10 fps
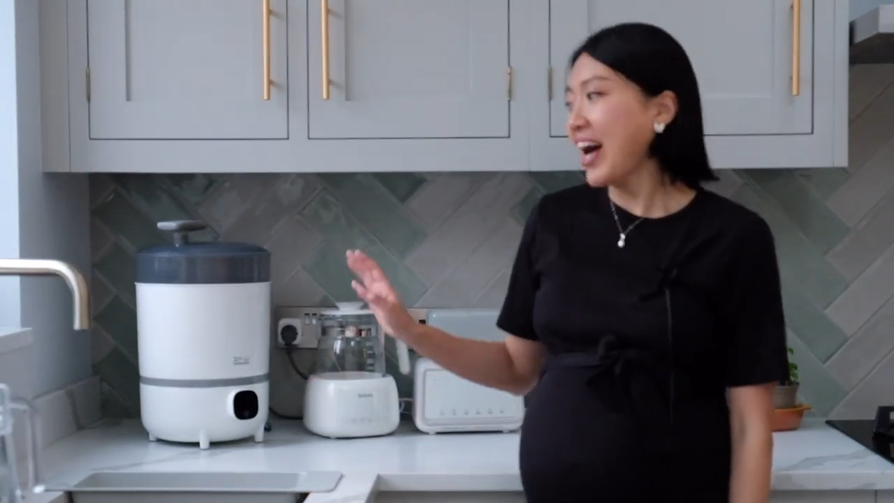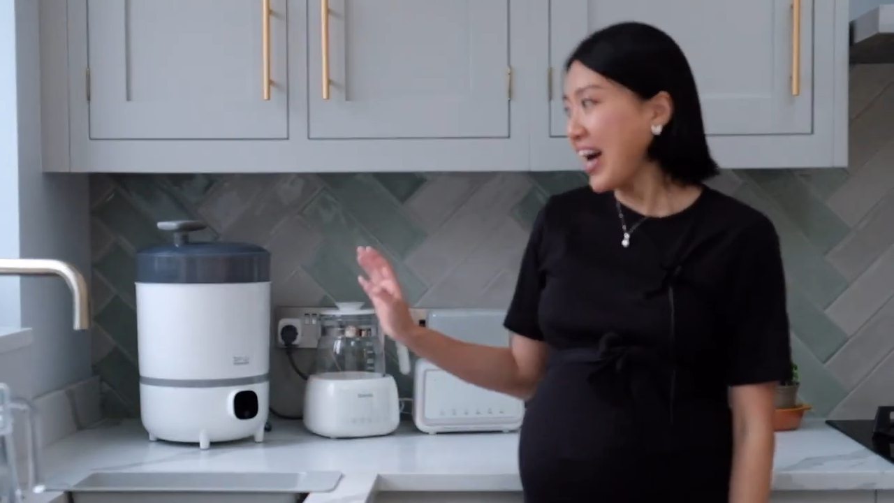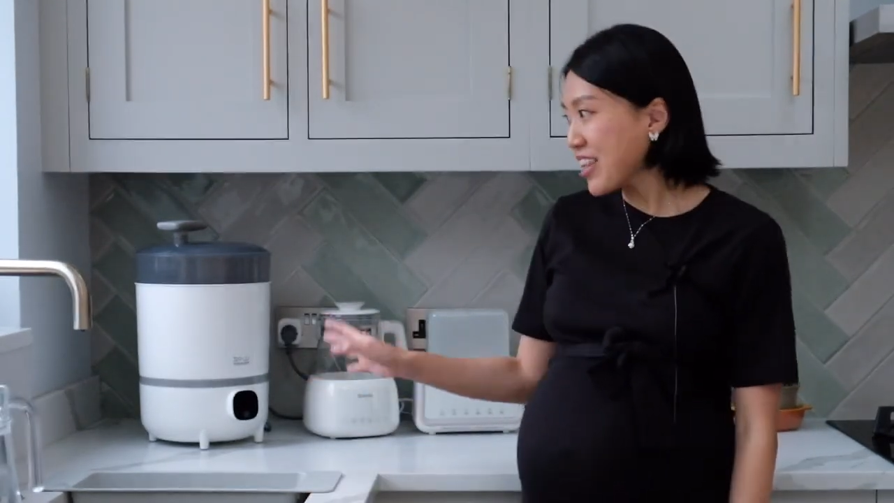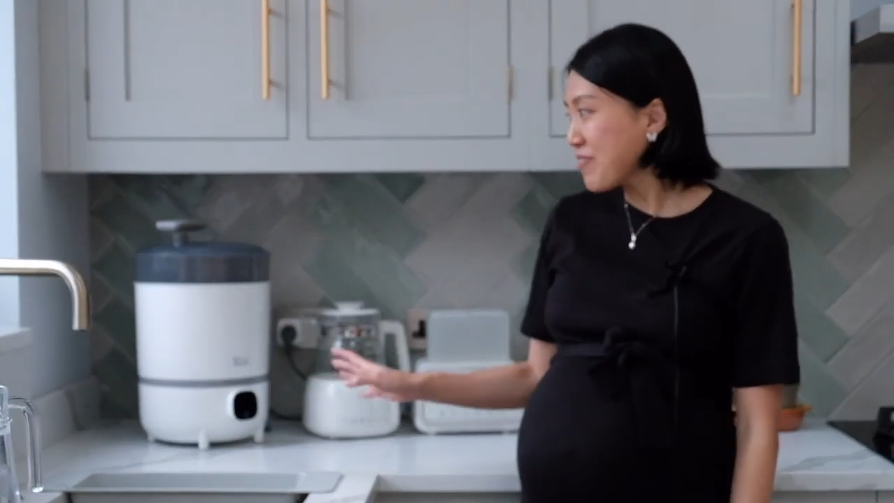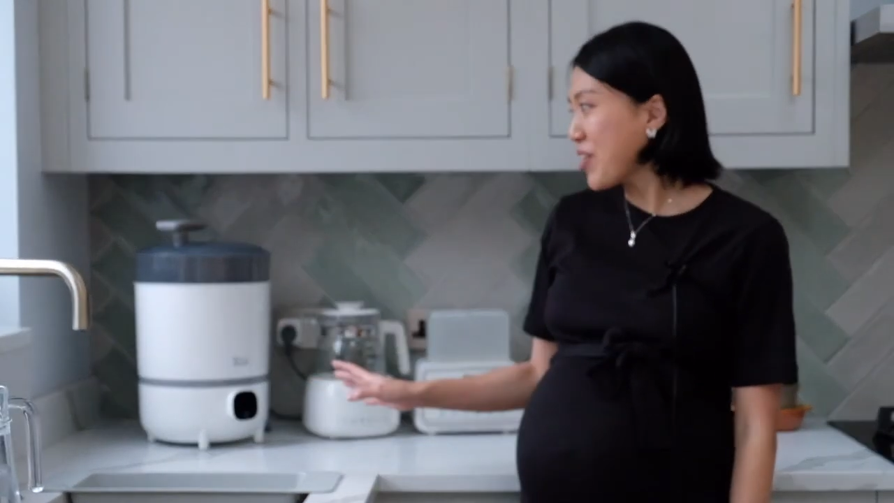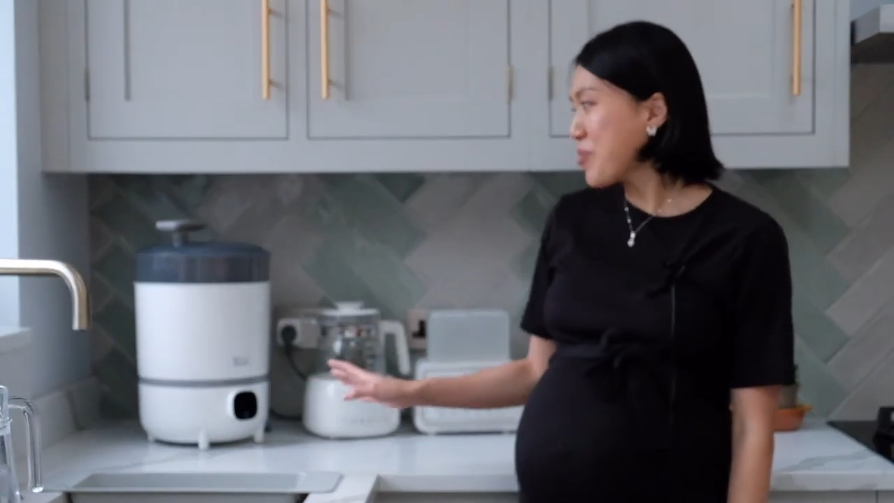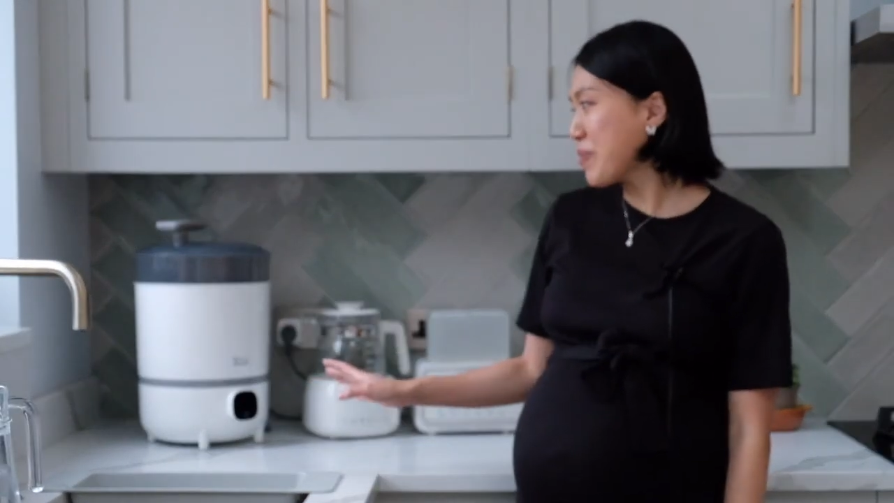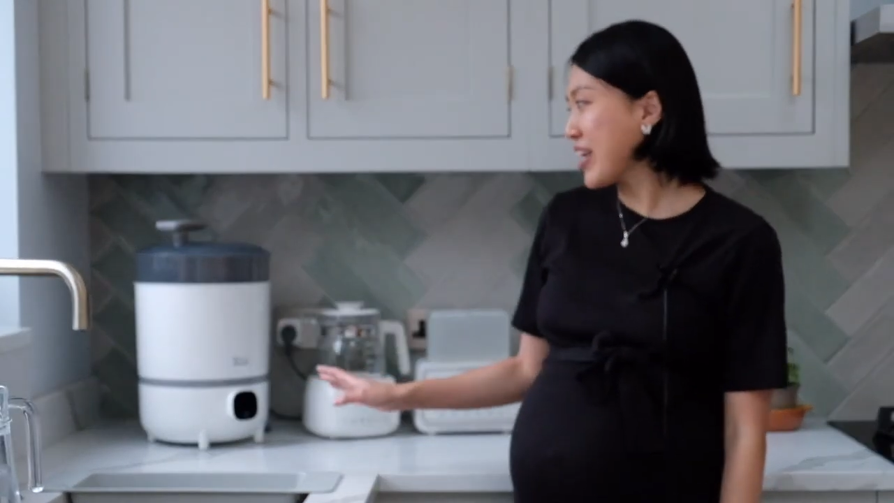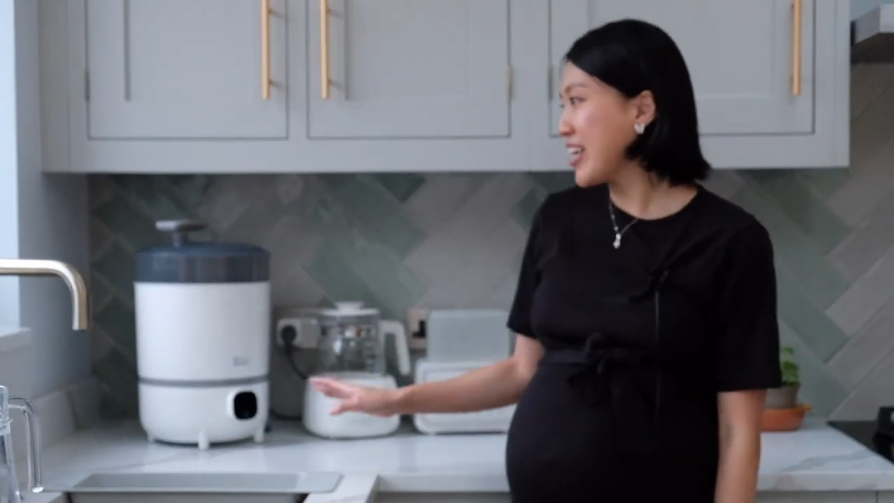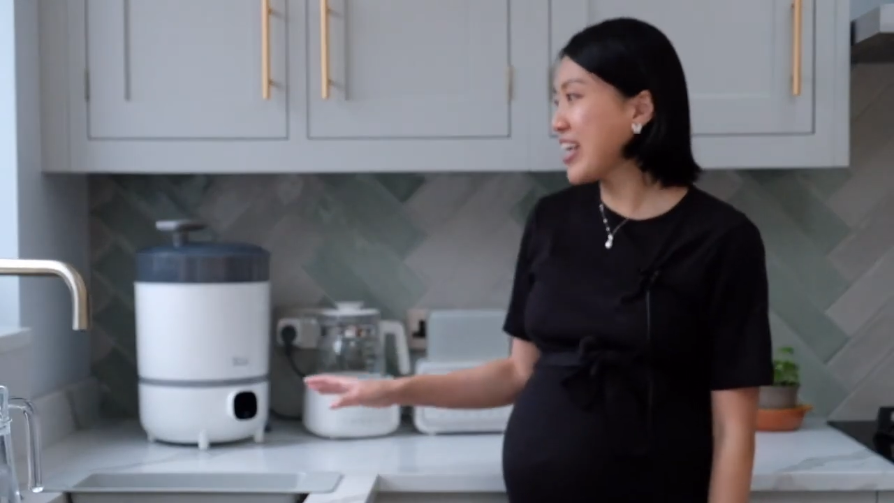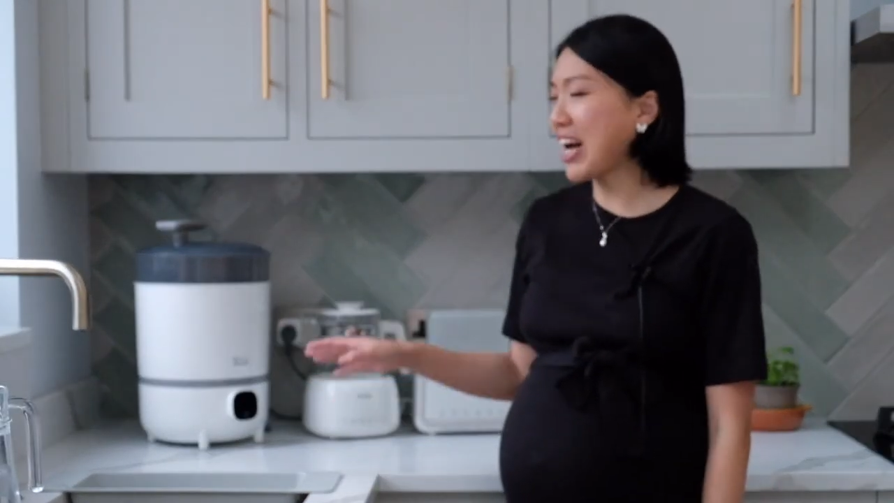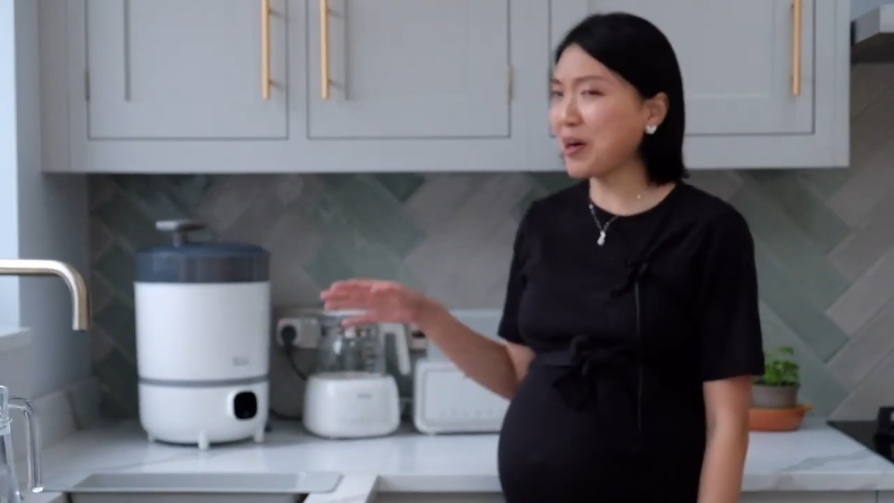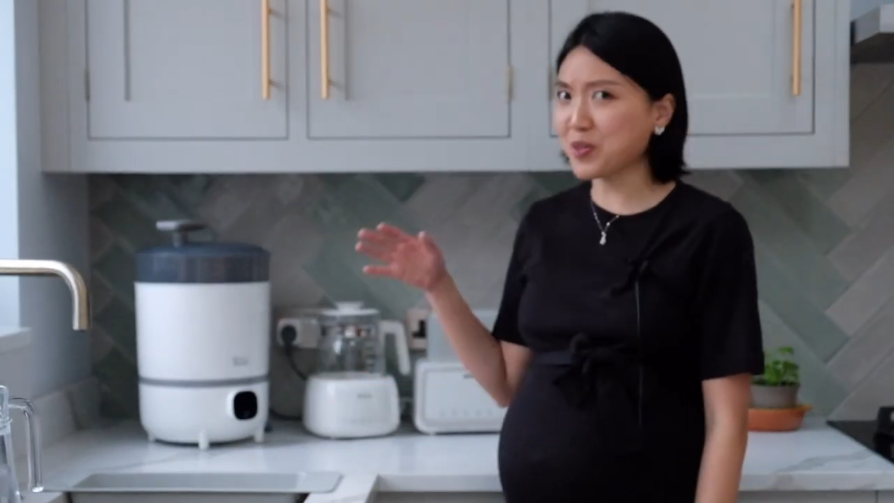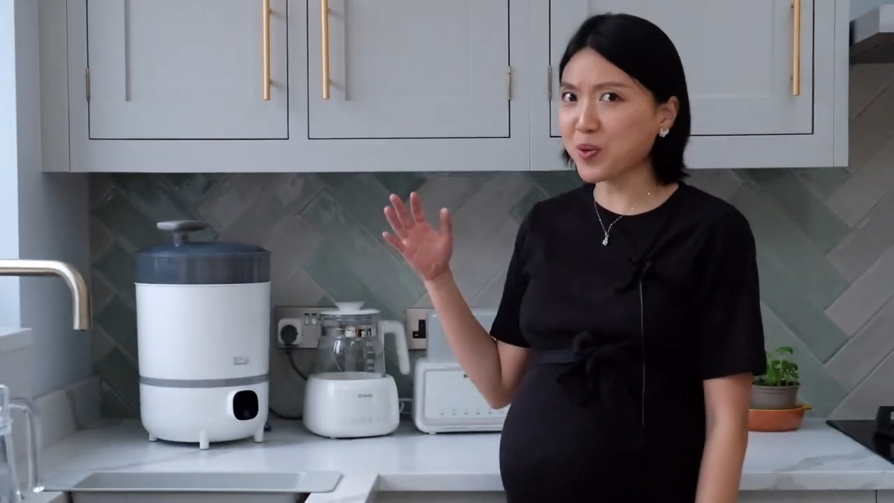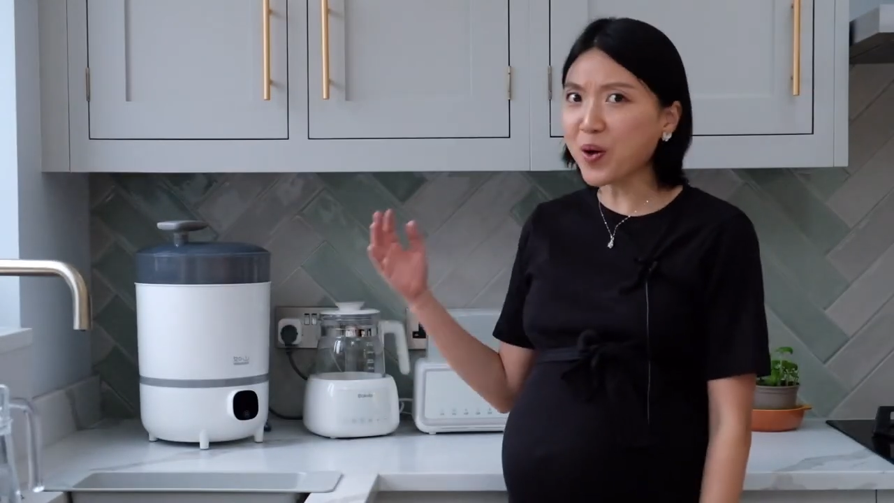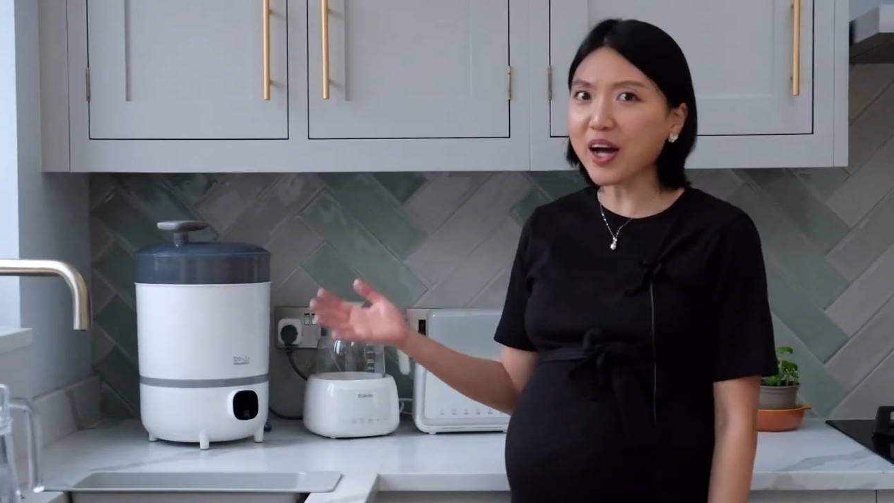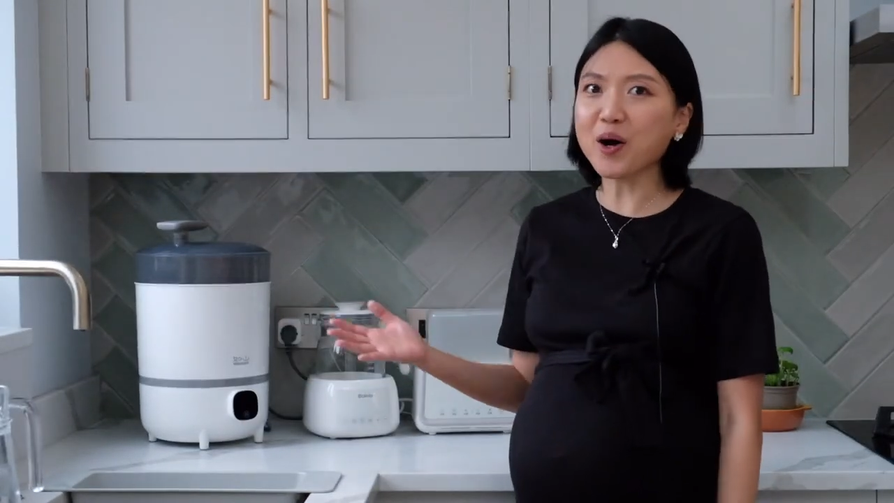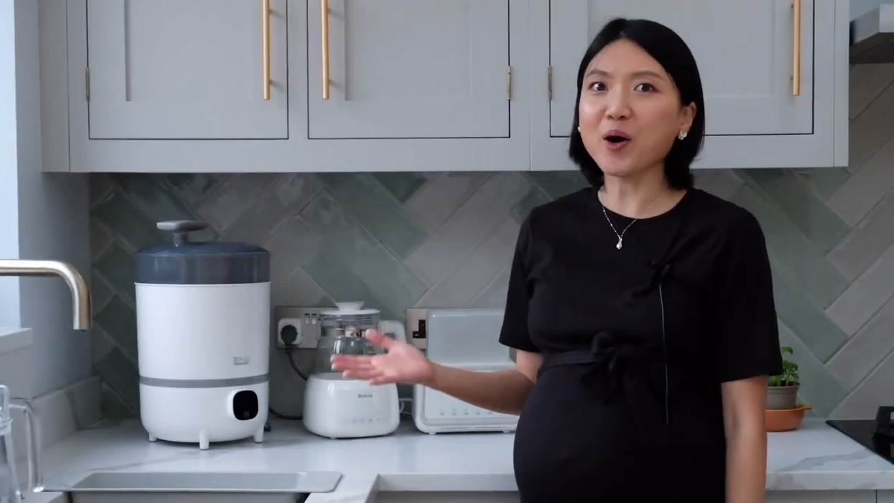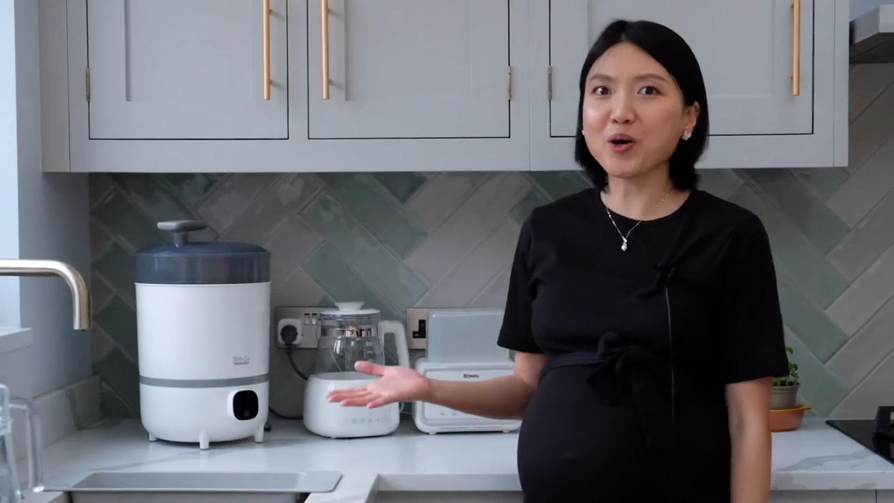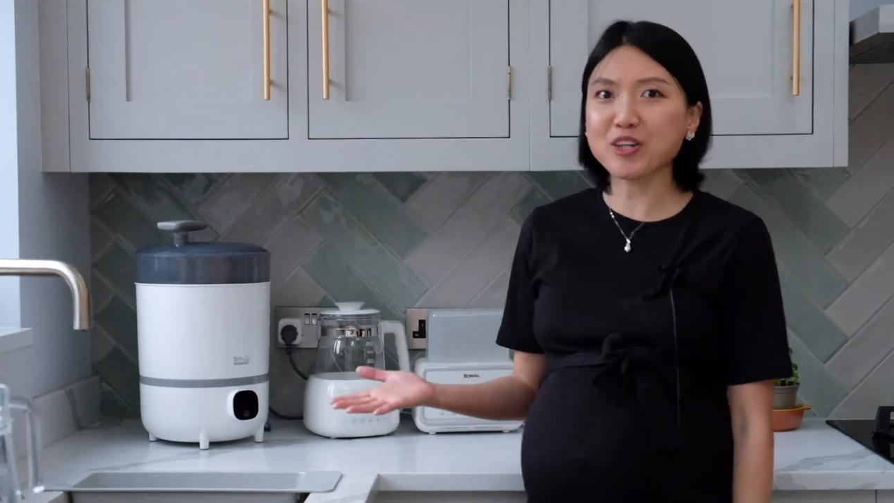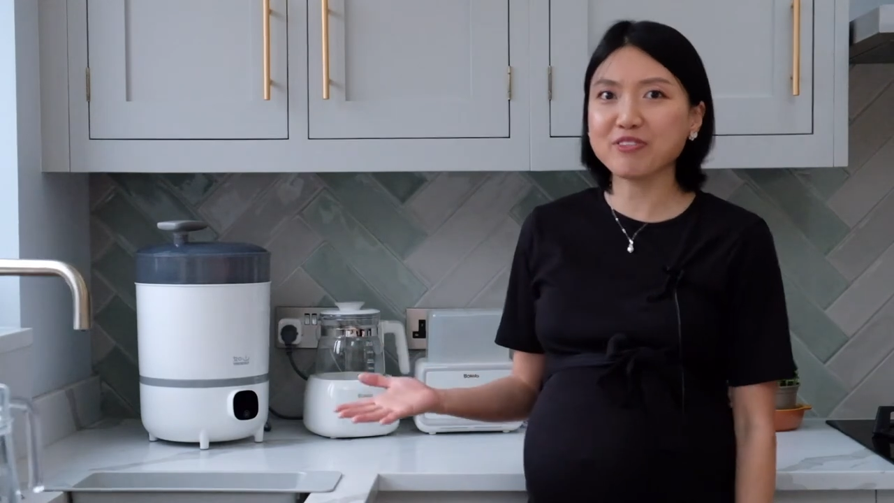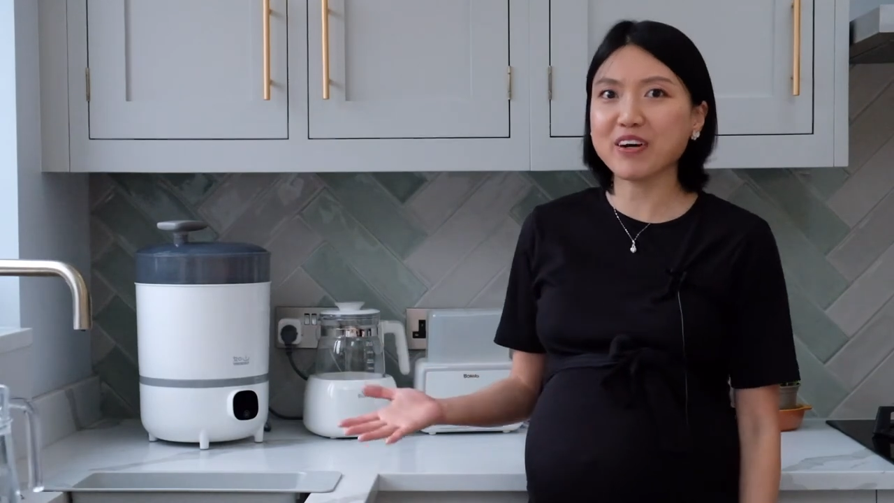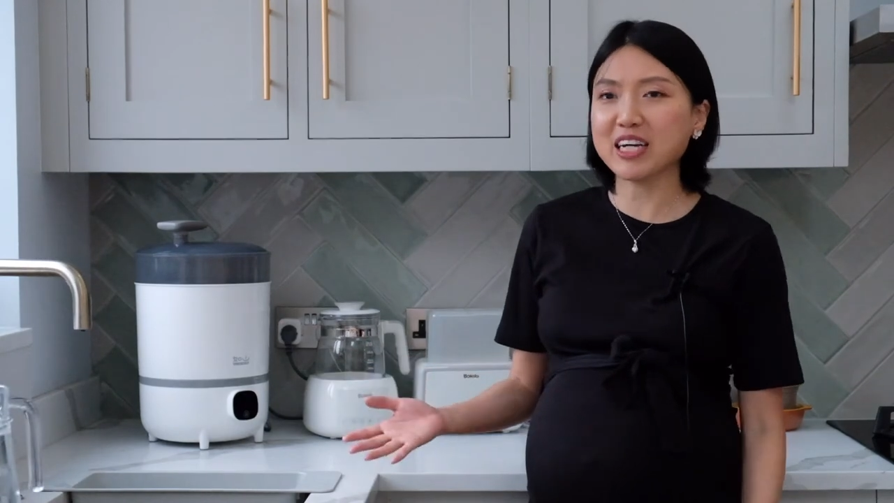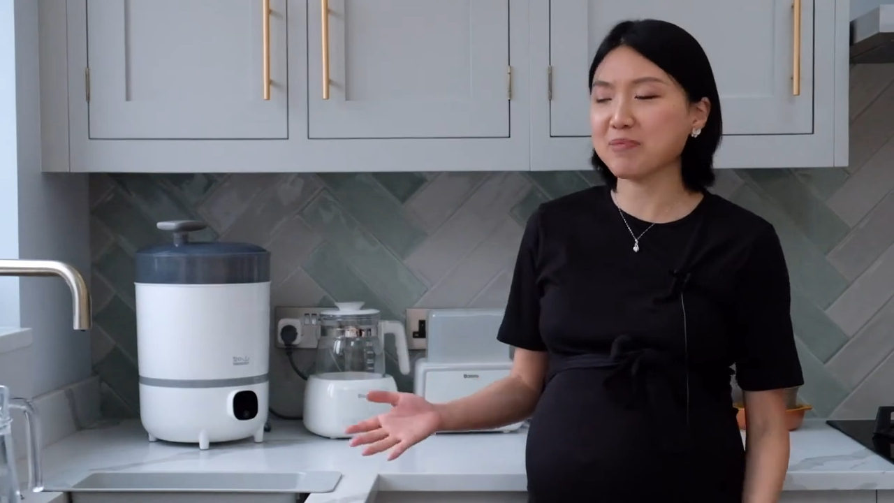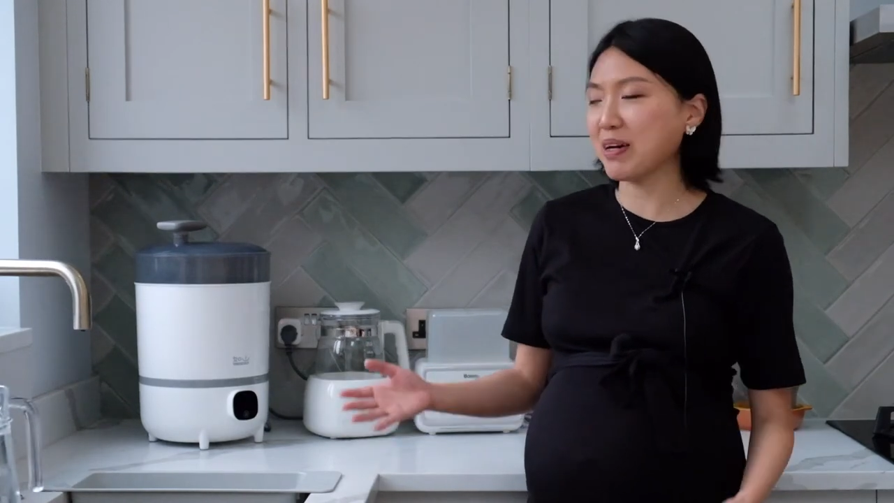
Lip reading: At the very beginning, I was quite horrified